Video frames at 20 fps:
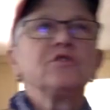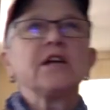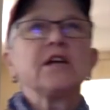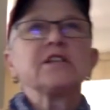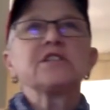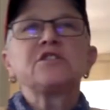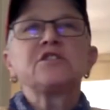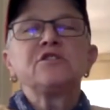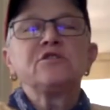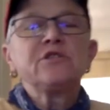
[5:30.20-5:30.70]

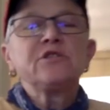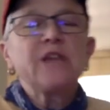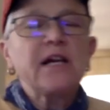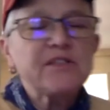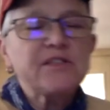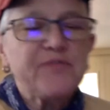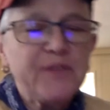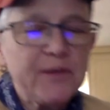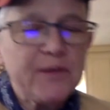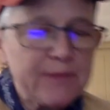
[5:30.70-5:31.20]
guys do you
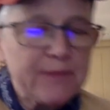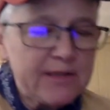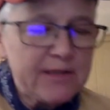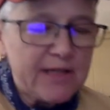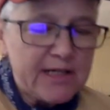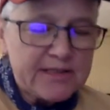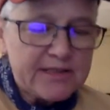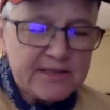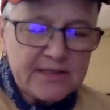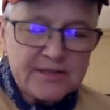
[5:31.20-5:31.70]
guys feel
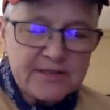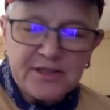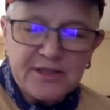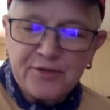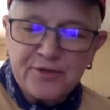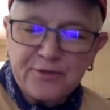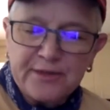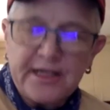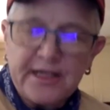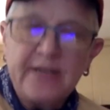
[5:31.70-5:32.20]
reluctant to
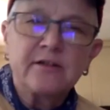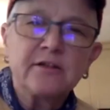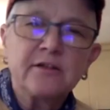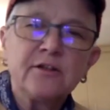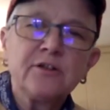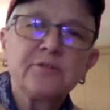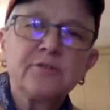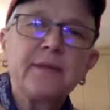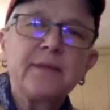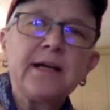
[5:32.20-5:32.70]
create our
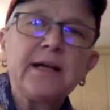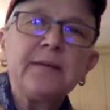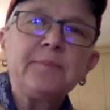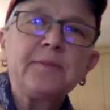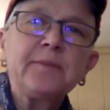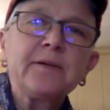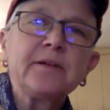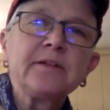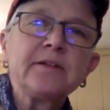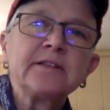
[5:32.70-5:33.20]
own map?
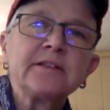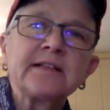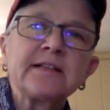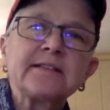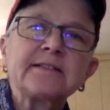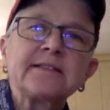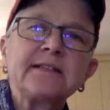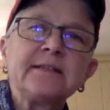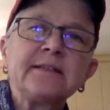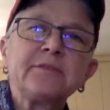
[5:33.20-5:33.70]
Does that
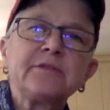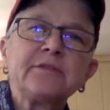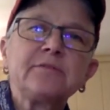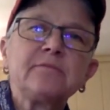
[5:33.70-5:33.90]
seem?